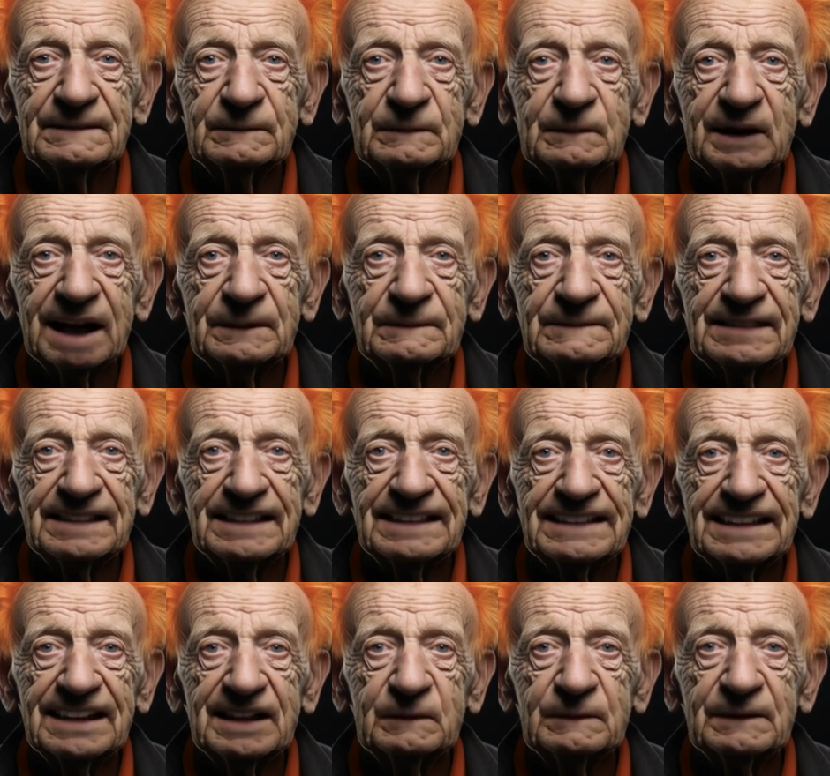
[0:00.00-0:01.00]
When I was a
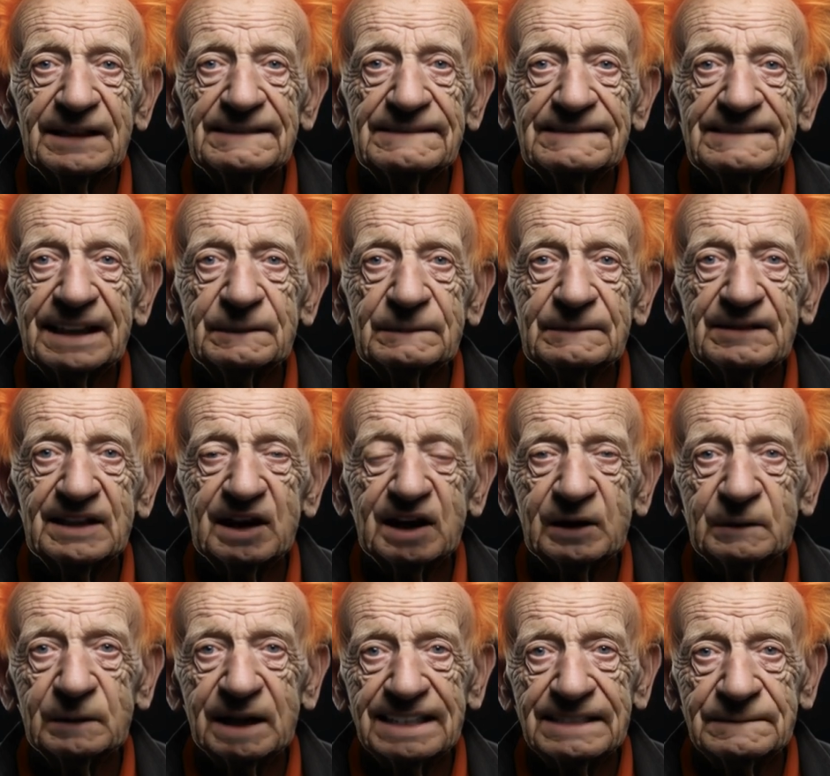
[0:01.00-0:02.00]
kid in Queens, I was
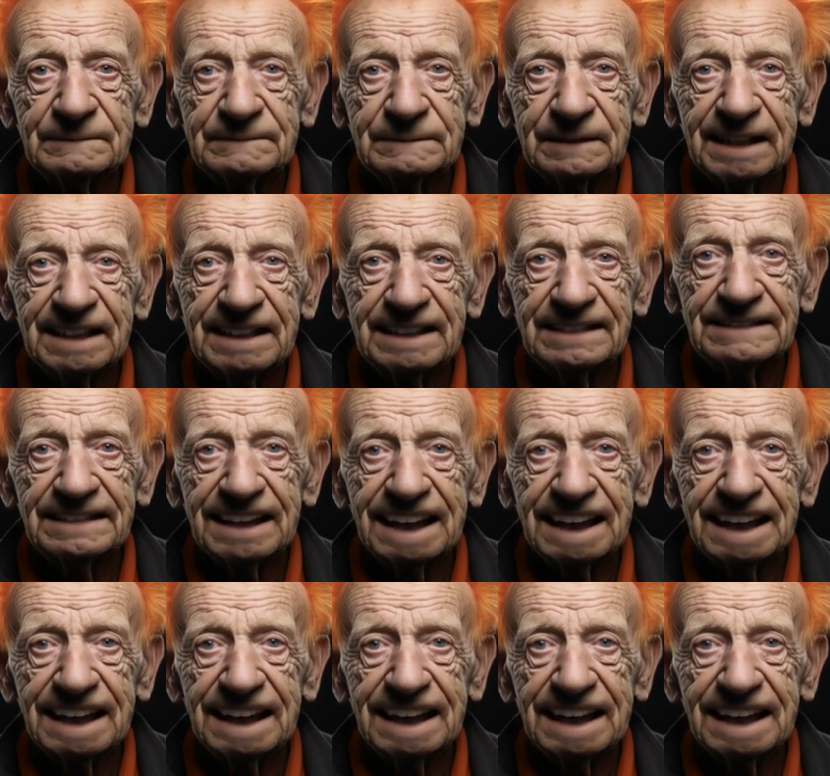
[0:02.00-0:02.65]
always mean